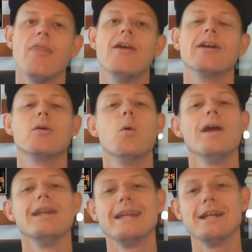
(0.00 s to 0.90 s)
the
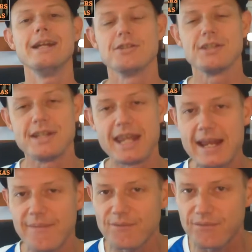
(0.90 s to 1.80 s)
Quinn Ewers
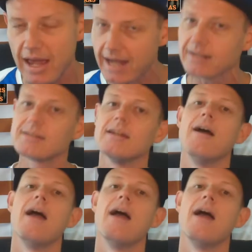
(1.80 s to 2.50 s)
Defect.